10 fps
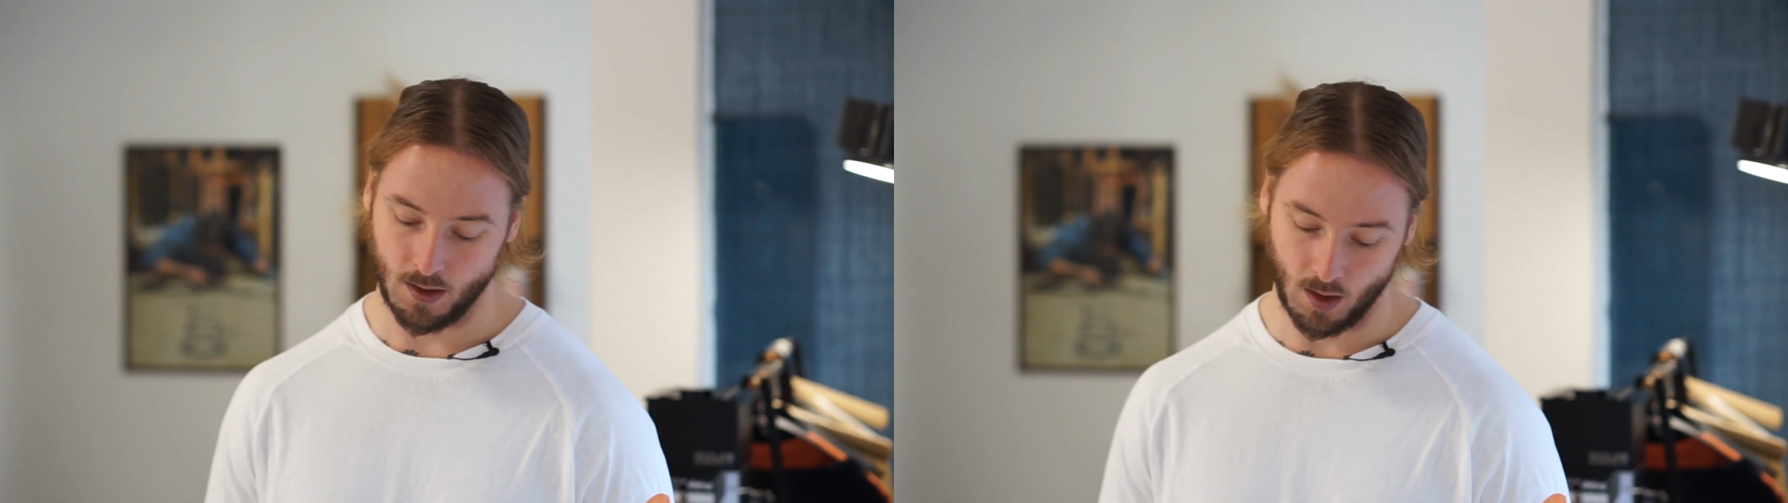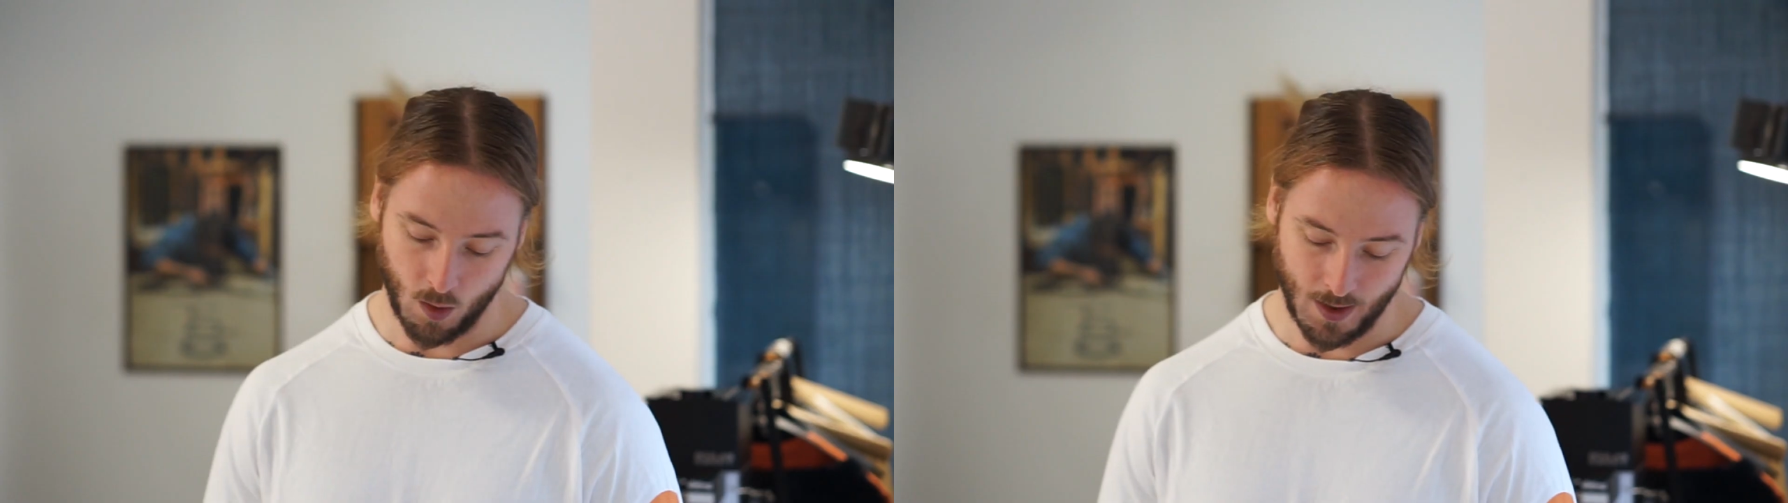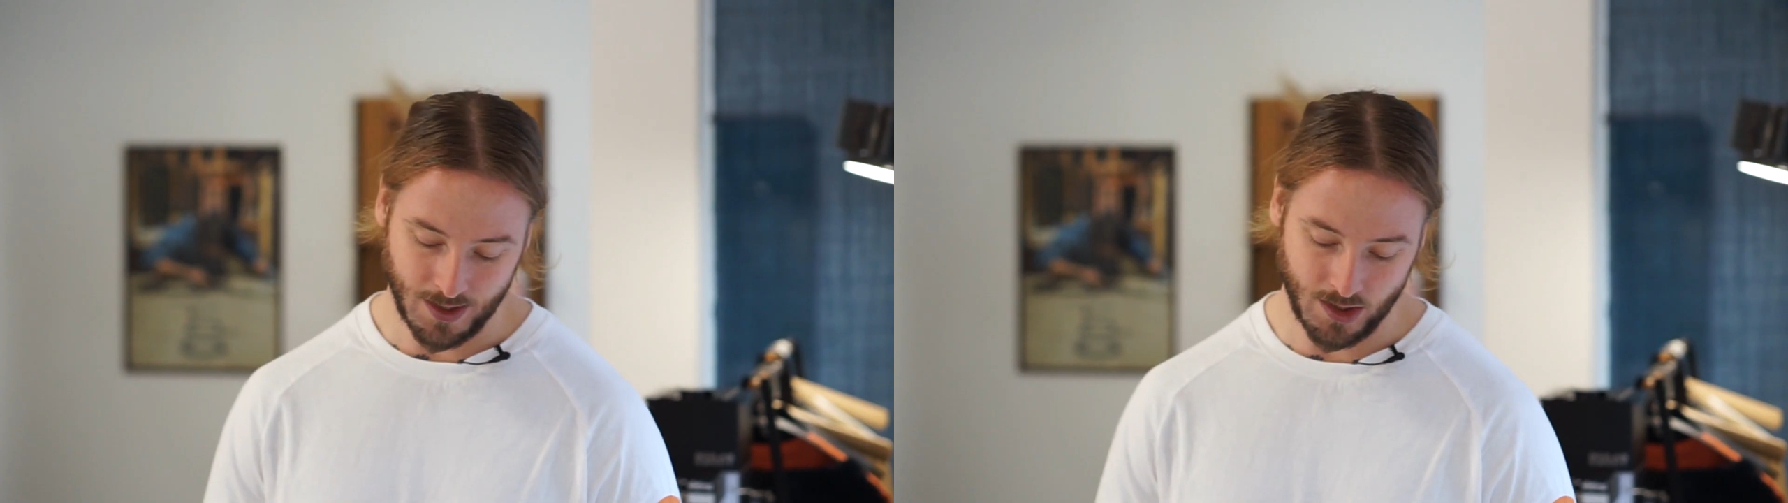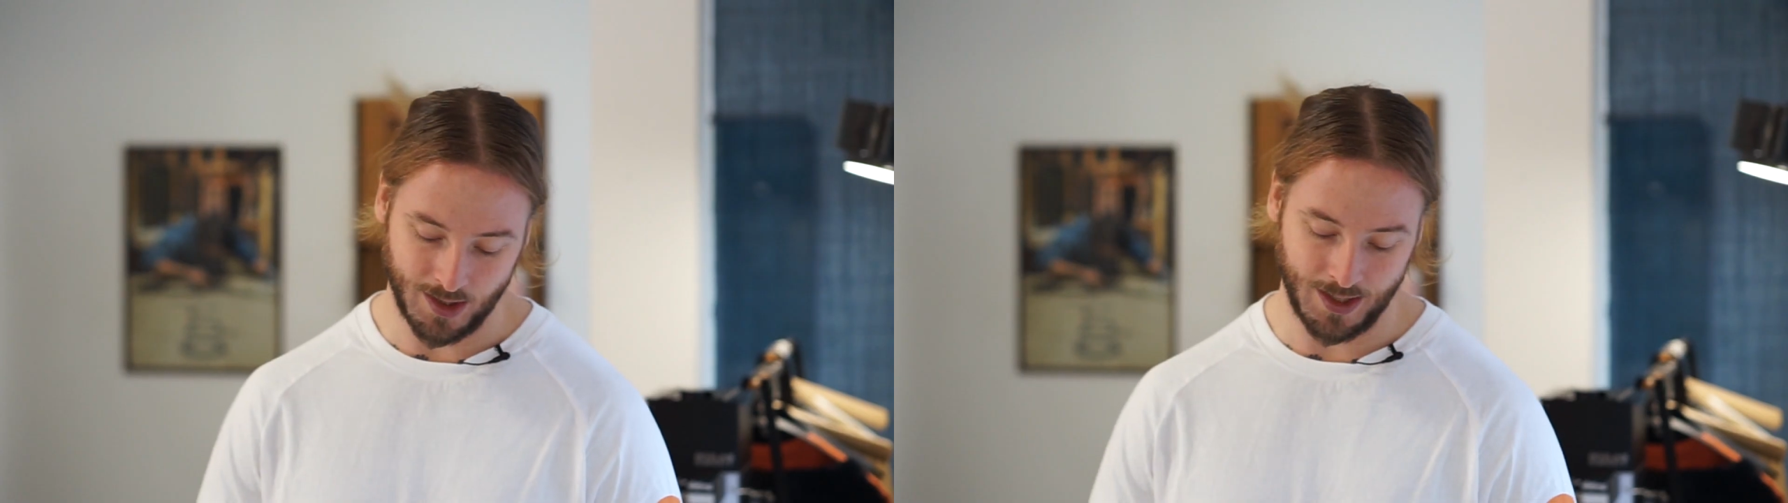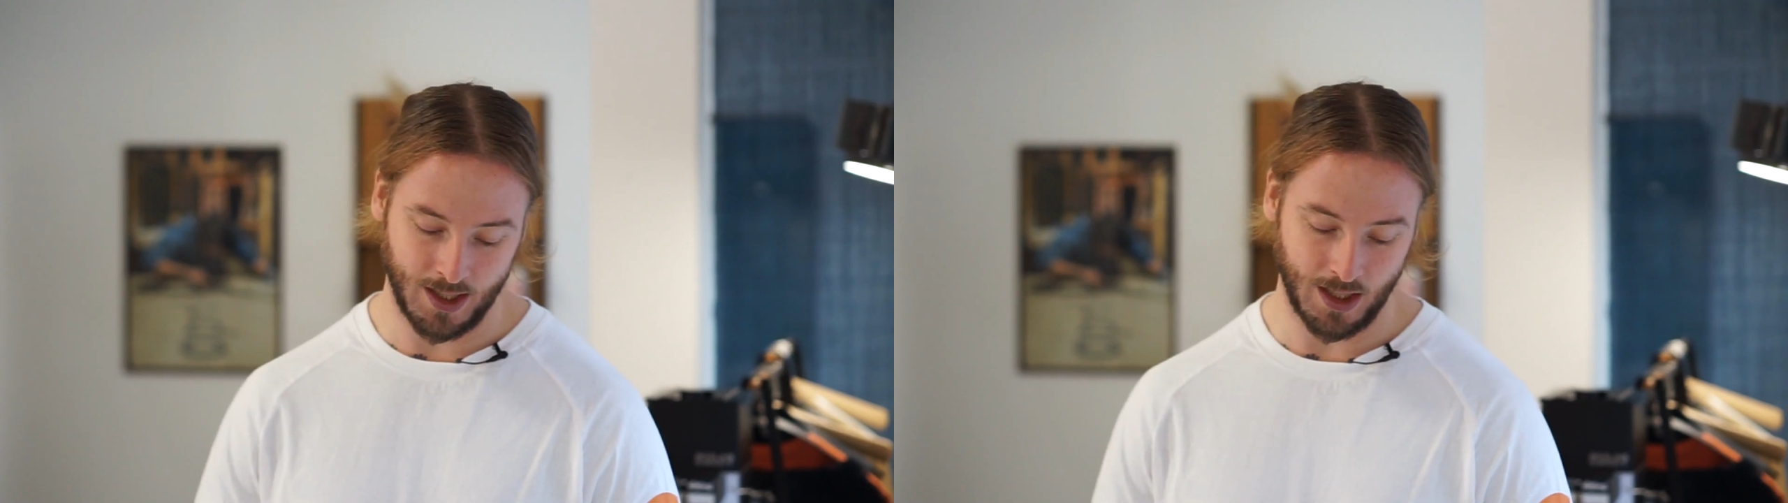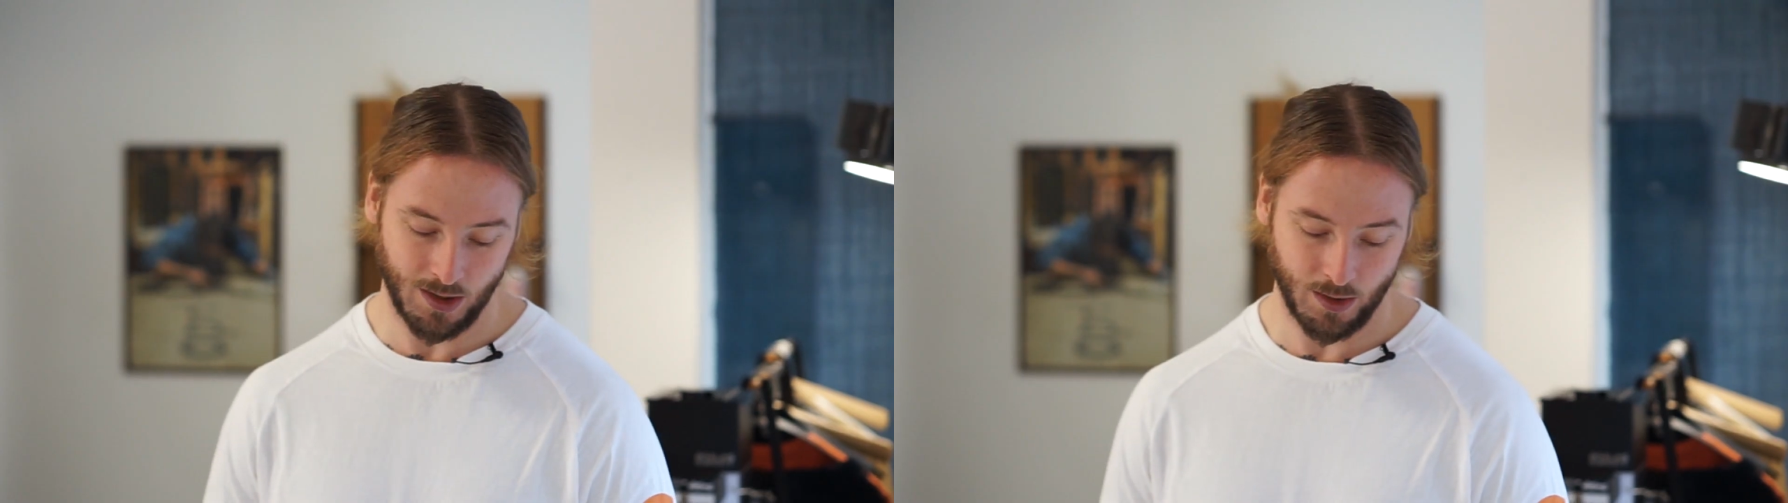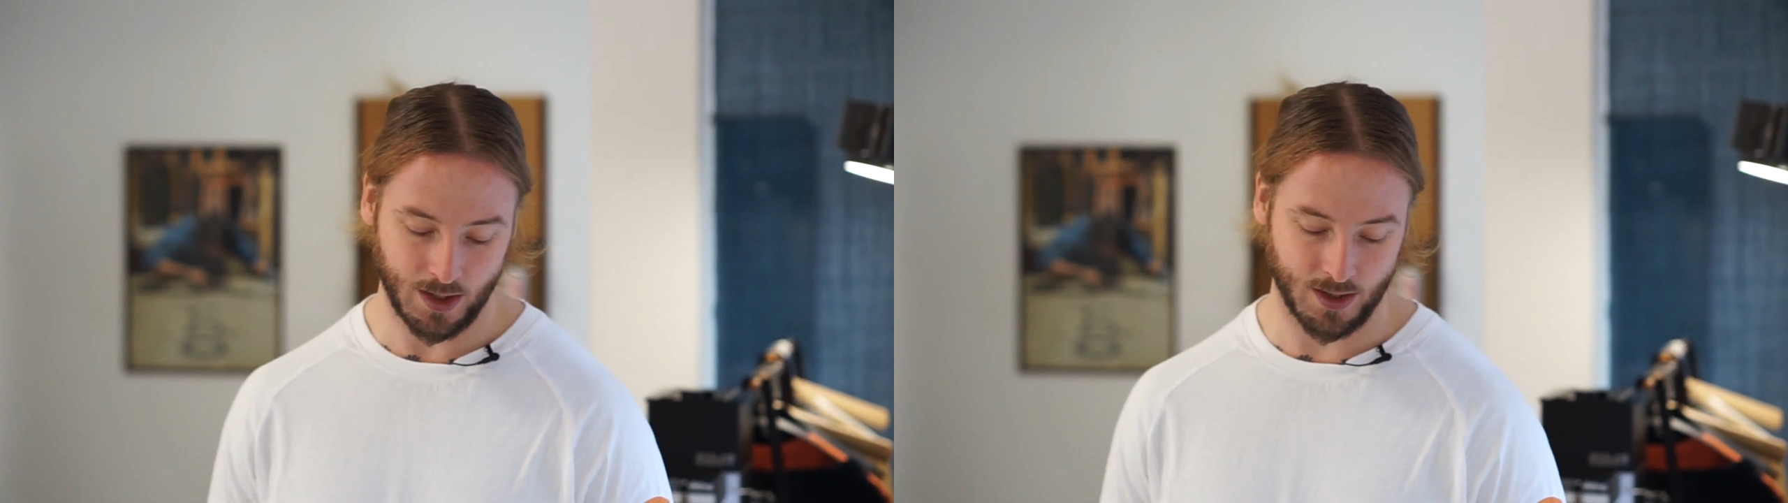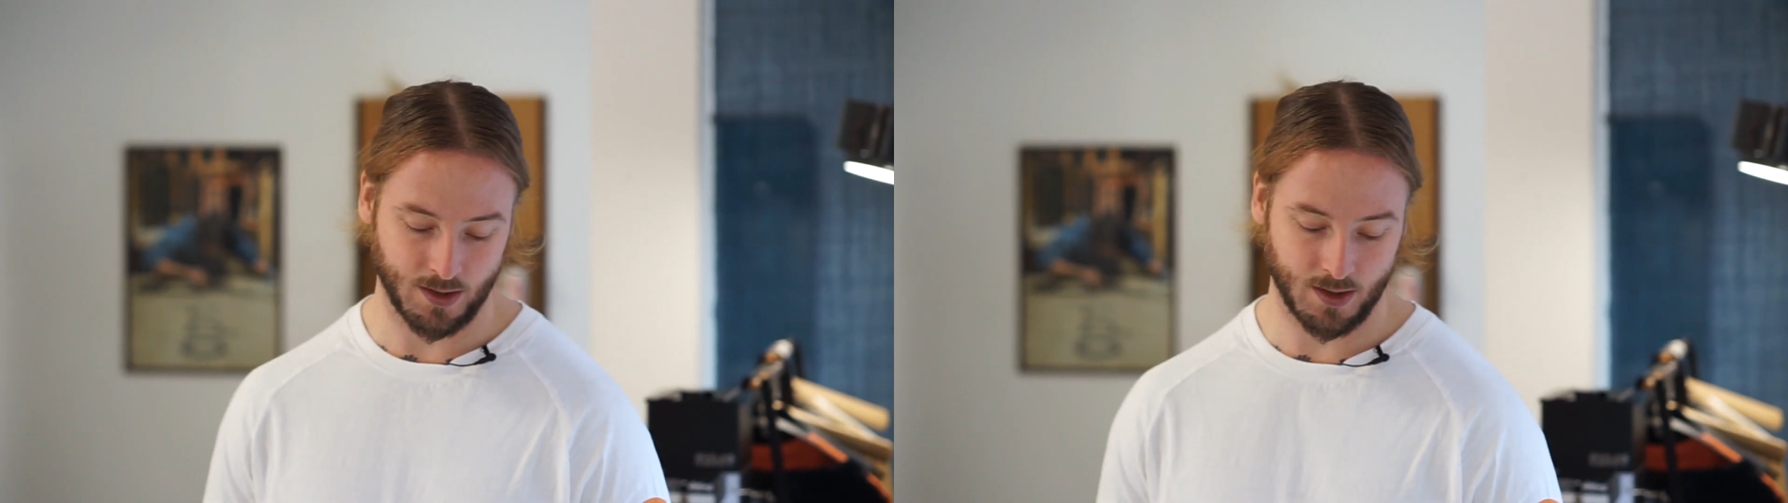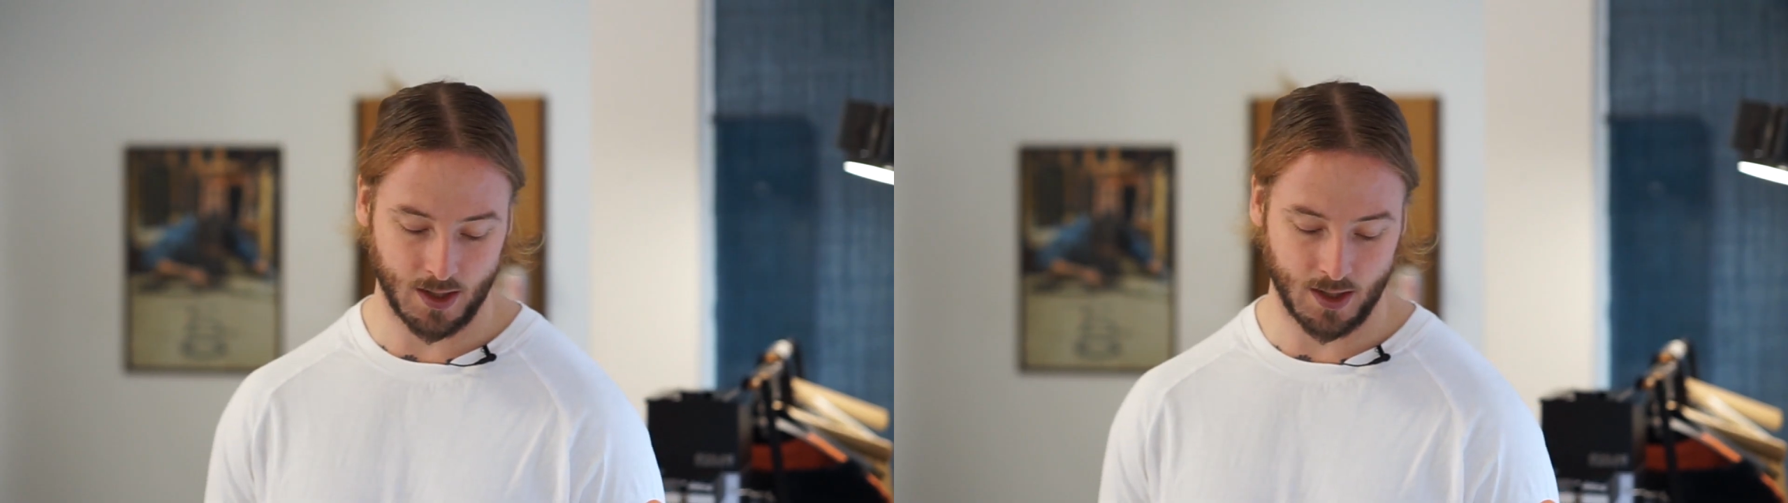the question here is,